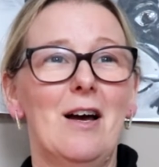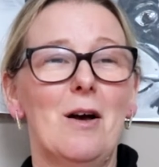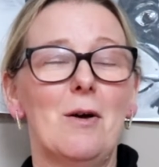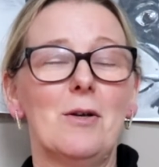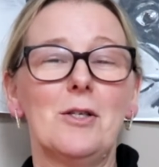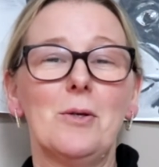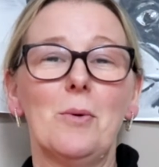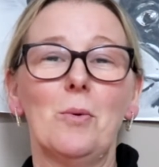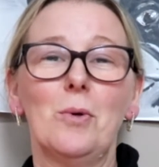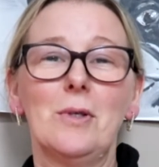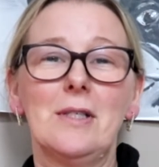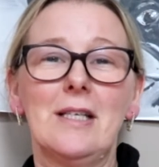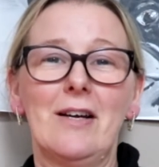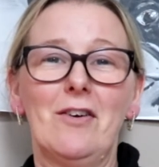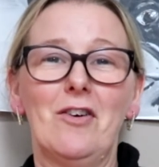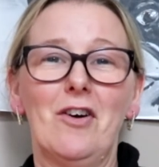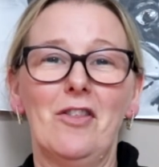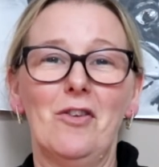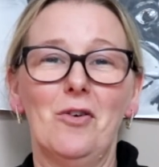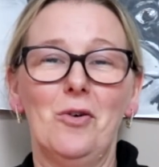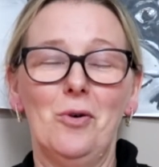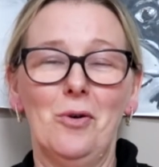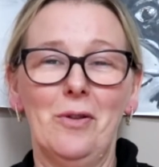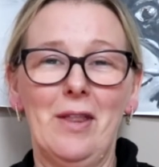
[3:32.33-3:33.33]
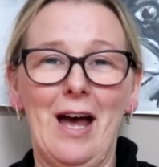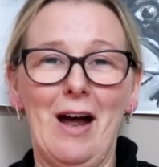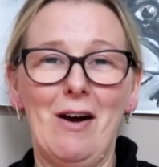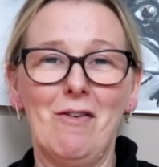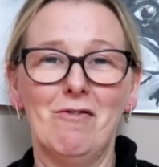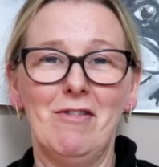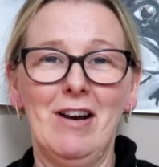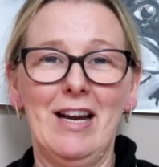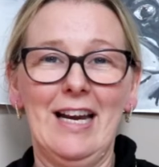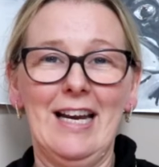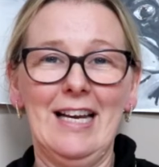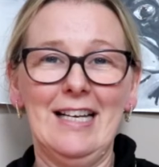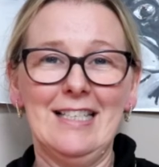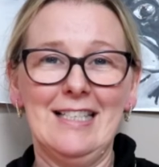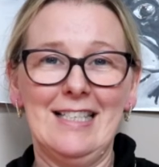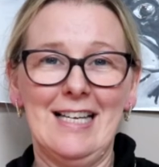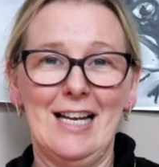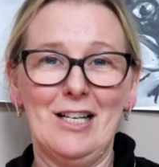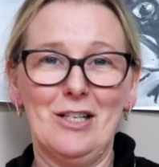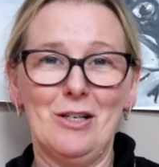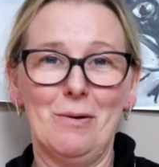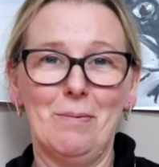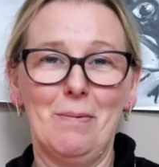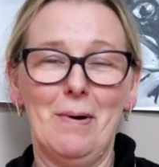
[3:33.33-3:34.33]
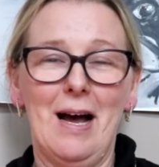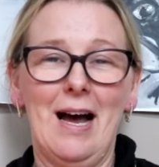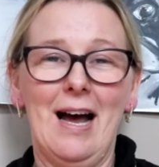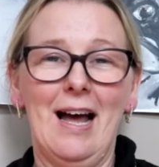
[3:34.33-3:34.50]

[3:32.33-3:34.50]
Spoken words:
So once I've got all that rigging set up,